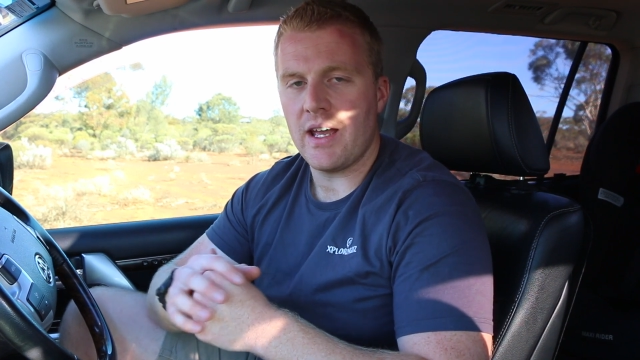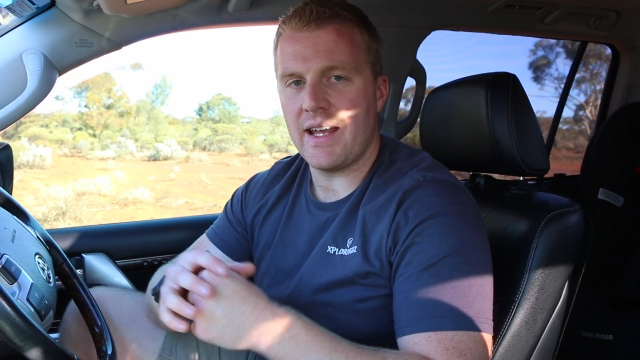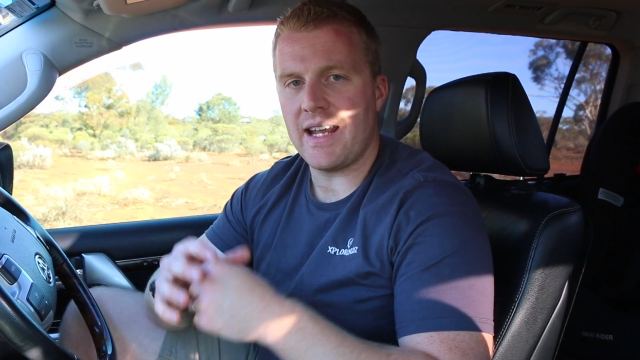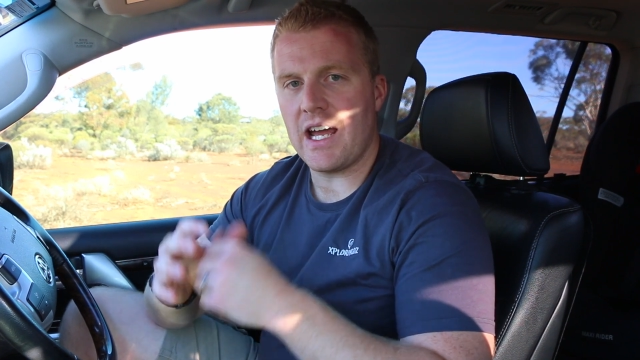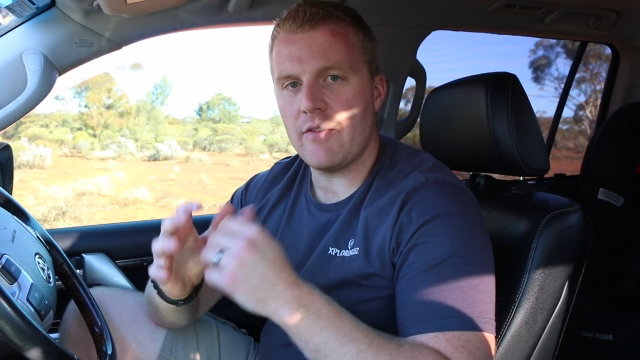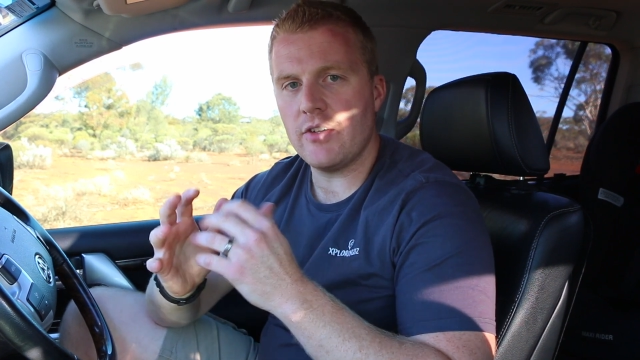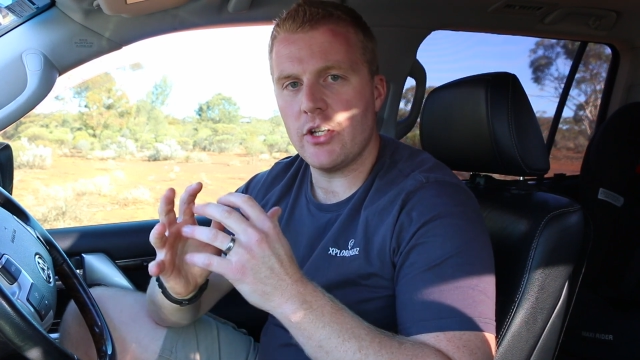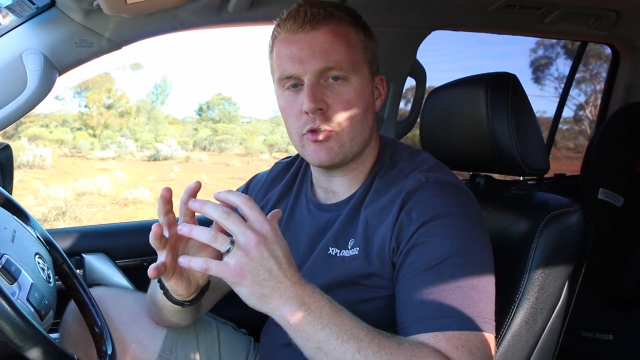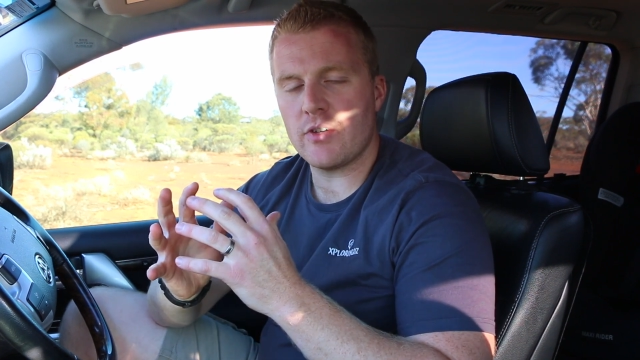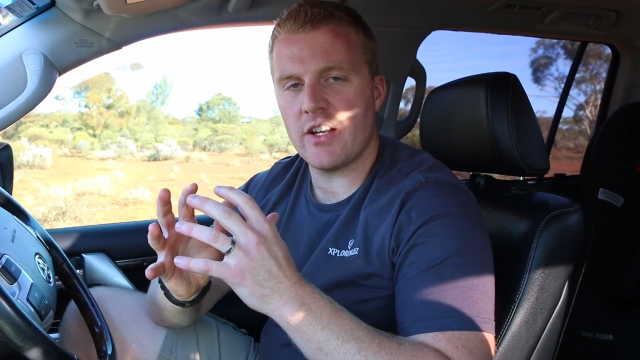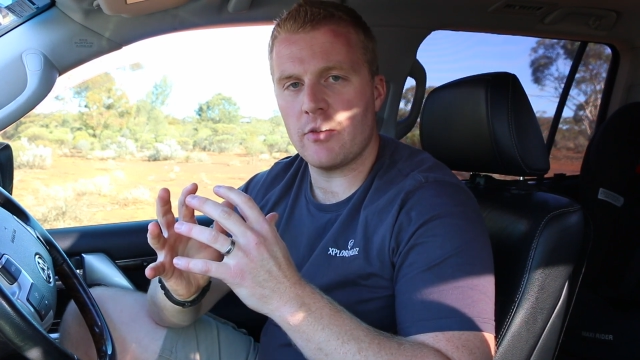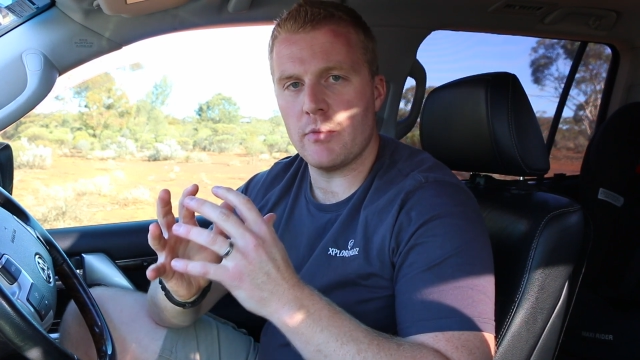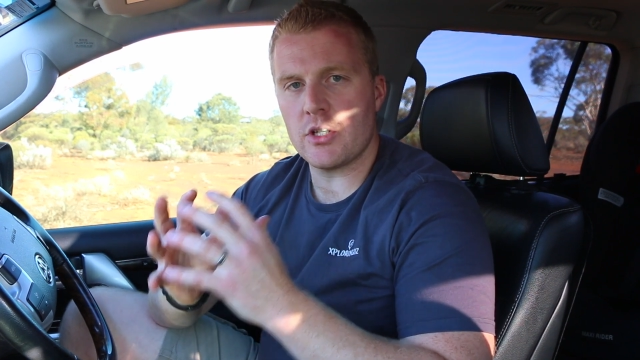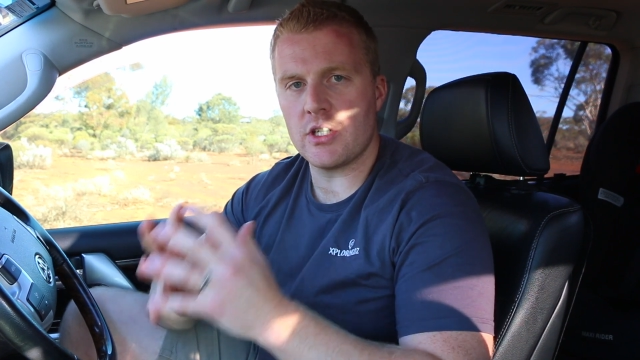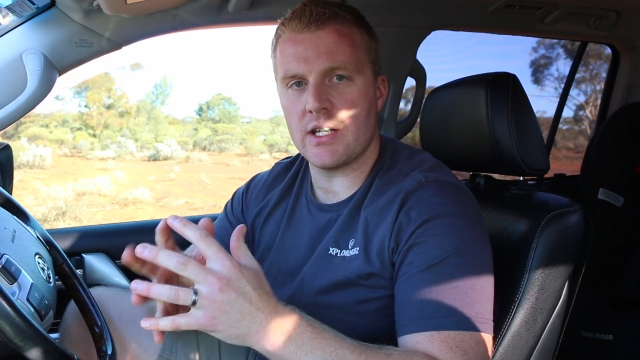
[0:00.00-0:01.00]
and having the
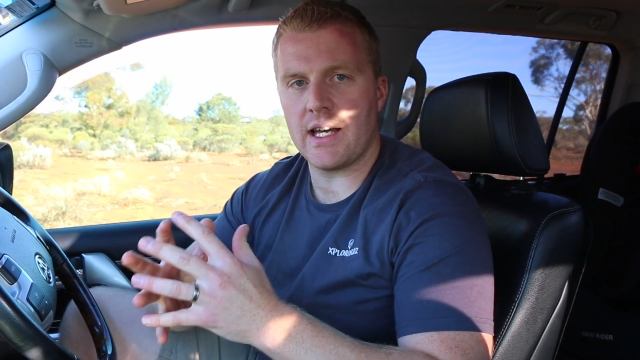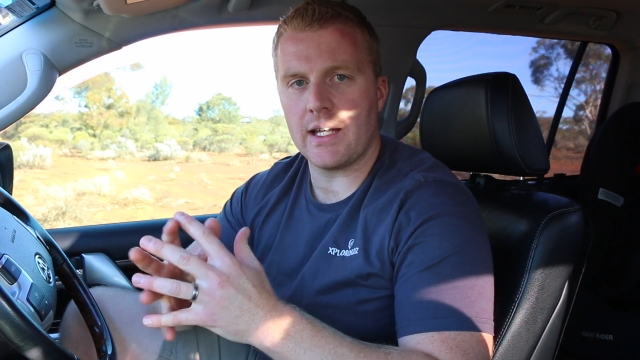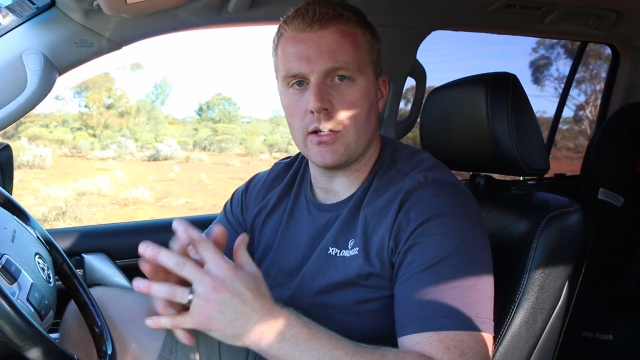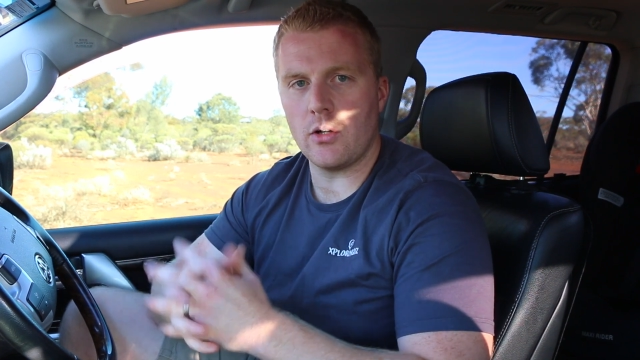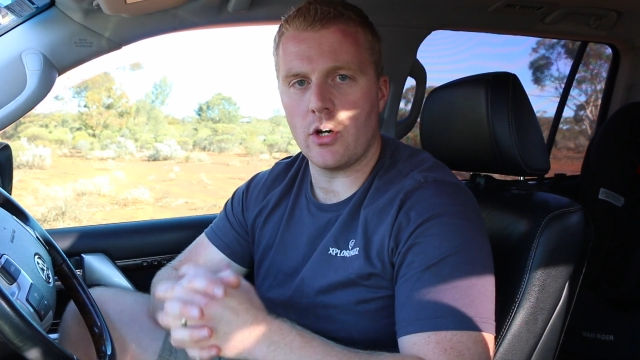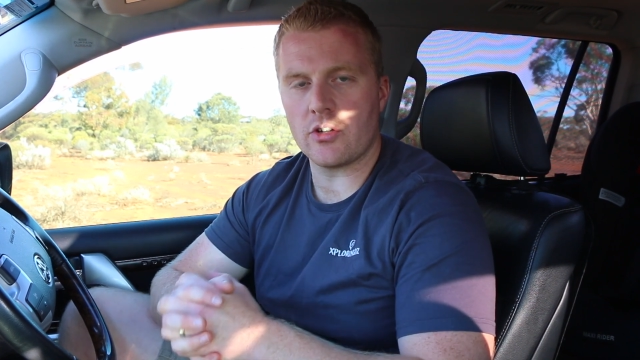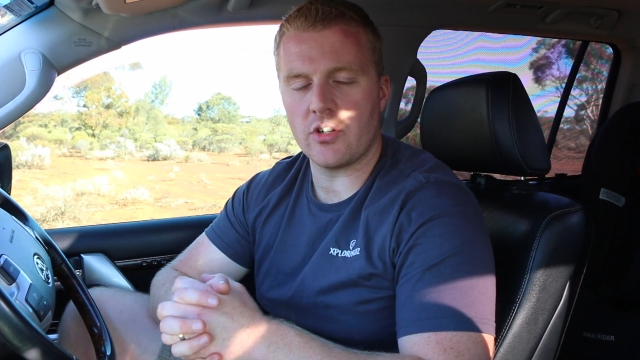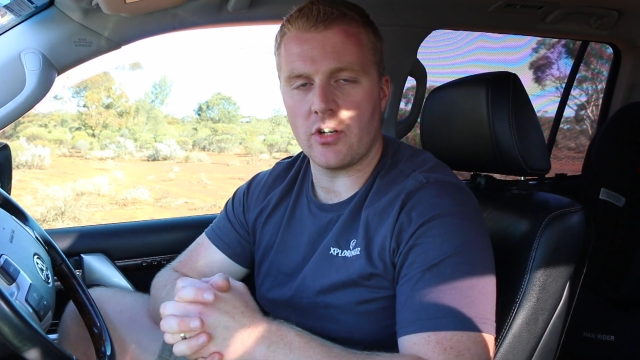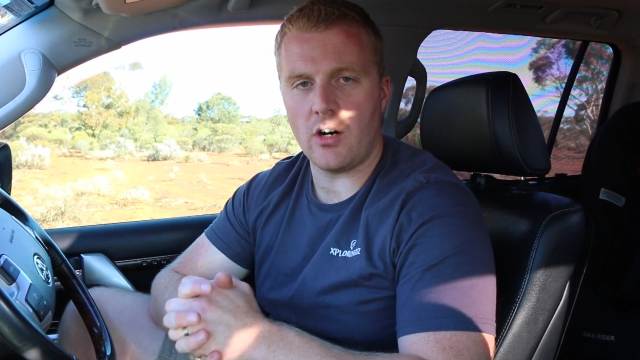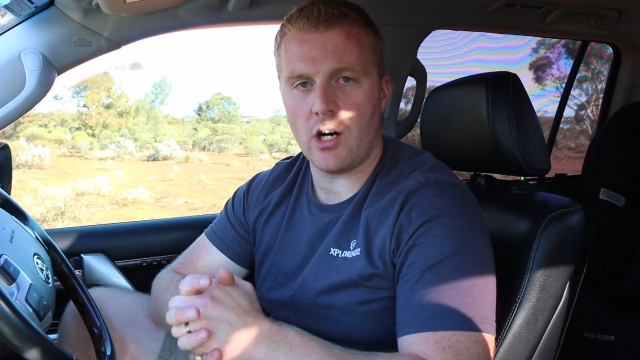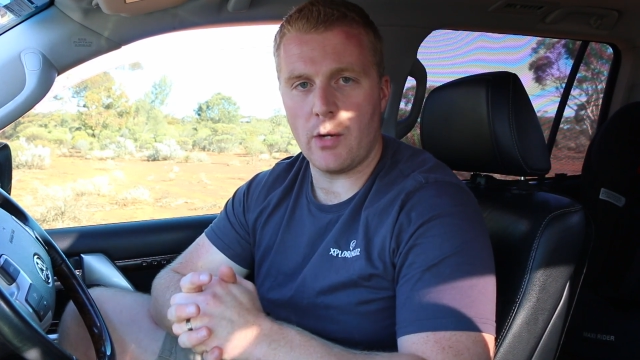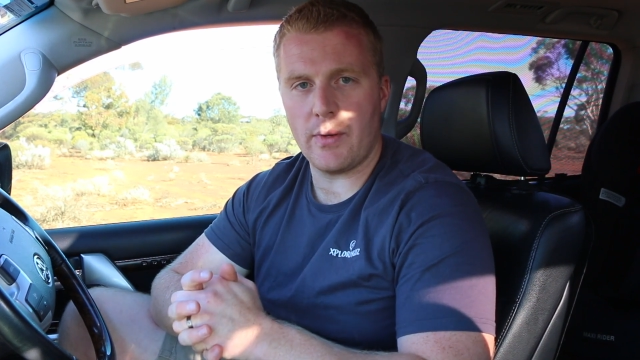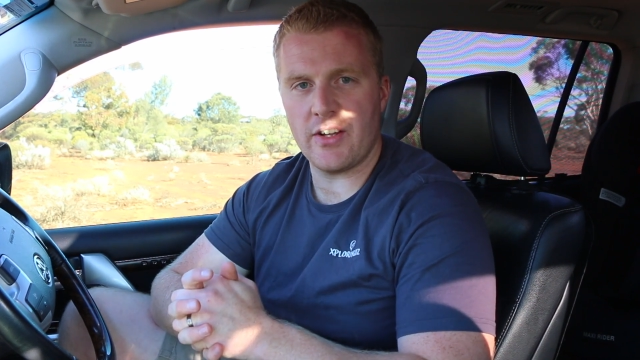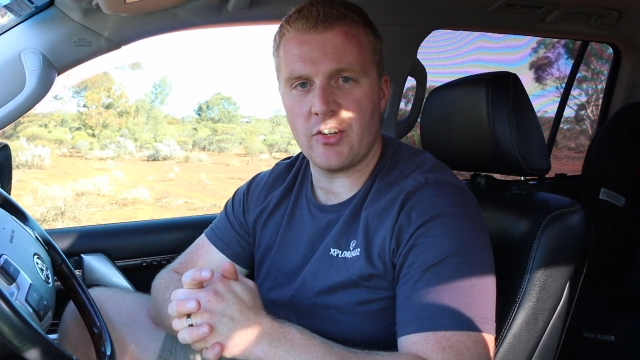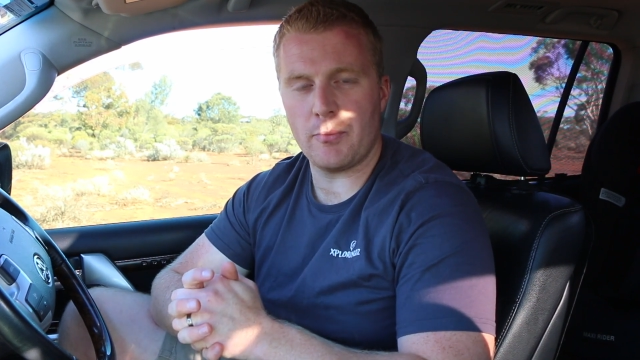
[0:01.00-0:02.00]
transmission unlocked at highway